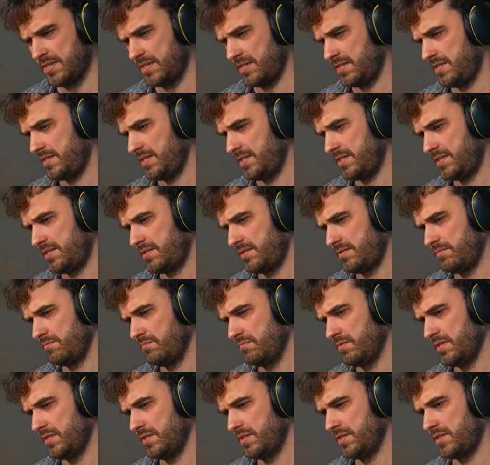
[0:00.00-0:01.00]
Uh, let's
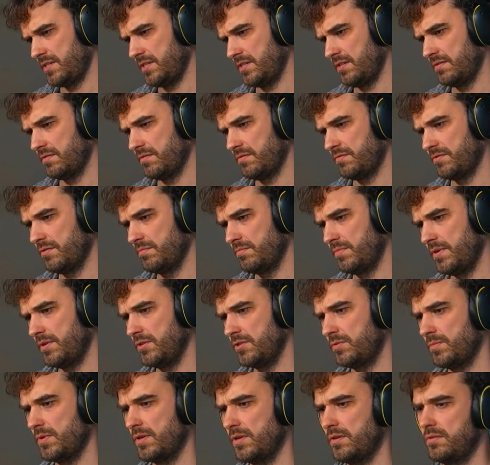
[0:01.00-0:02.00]
run this in
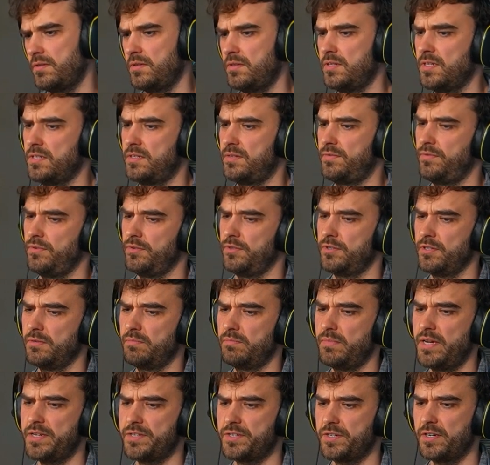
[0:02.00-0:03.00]
verbose mode just for good
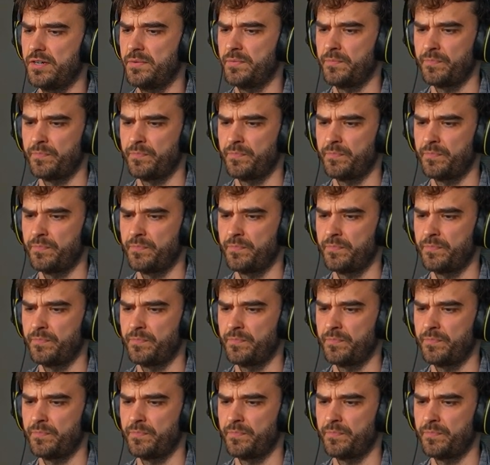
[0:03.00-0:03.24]
measure.